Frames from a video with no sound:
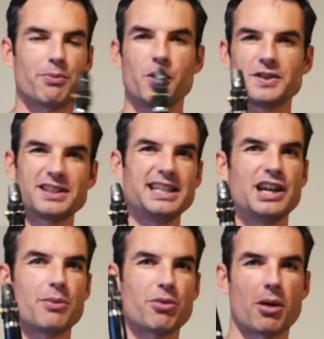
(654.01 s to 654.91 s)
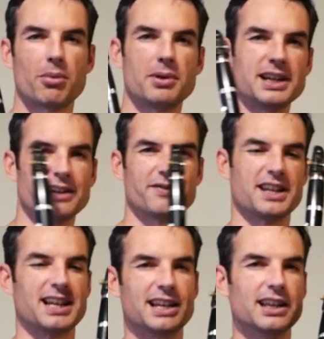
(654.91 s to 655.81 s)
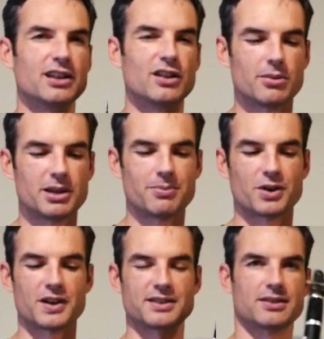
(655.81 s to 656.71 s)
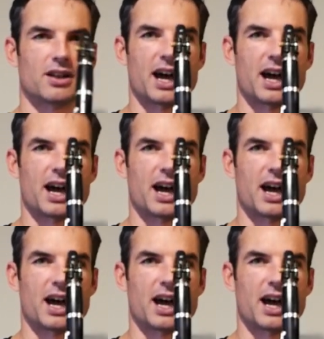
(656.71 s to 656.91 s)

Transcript: Personally, I'd probably lift it a little bit because